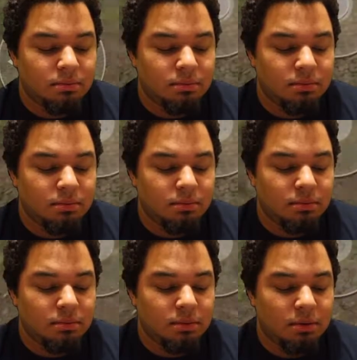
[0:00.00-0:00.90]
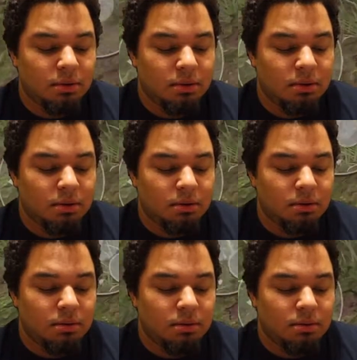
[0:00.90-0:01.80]

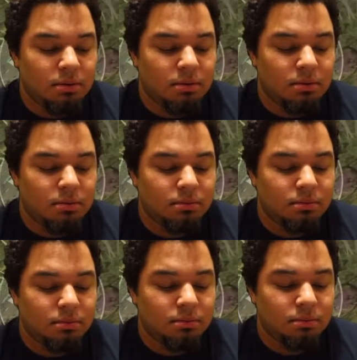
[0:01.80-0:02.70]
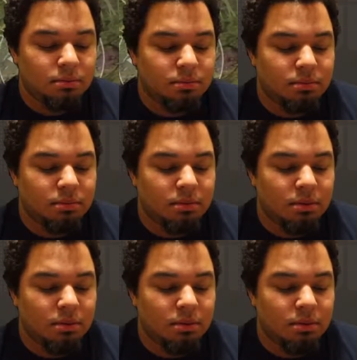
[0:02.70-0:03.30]
(silence)